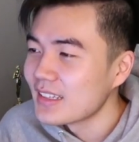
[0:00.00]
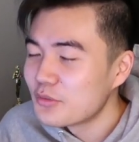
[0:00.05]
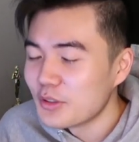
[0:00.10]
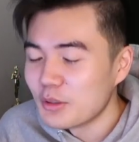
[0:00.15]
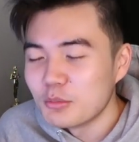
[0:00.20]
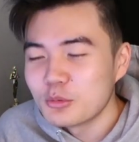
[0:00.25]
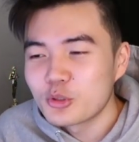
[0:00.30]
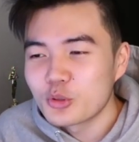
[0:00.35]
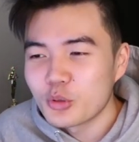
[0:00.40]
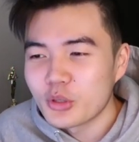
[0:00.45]

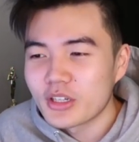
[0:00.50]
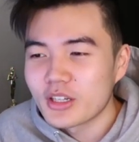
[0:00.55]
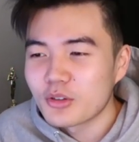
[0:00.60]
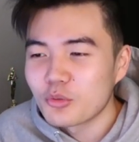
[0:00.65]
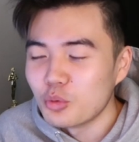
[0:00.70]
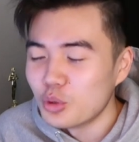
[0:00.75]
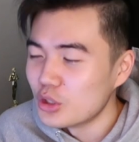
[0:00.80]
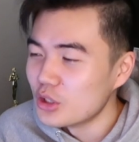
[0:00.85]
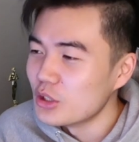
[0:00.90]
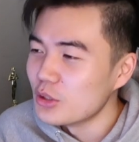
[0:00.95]
Film
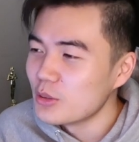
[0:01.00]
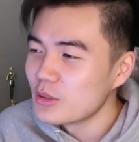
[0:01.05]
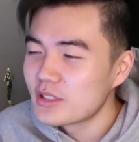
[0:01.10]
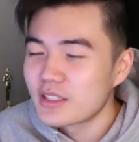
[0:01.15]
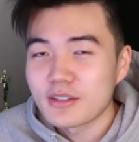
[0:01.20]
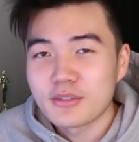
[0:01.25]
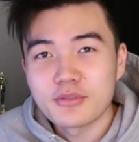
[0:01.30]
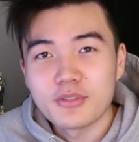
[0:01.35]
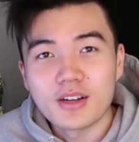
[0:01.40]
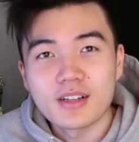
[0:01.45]
Twitter will lose
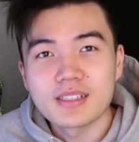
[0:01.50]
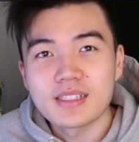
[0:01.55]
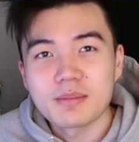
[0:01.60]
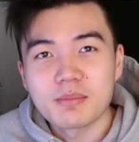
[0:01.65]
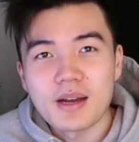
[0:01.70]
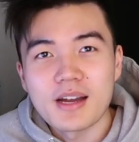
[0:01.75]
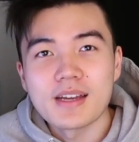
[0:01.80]
their fucking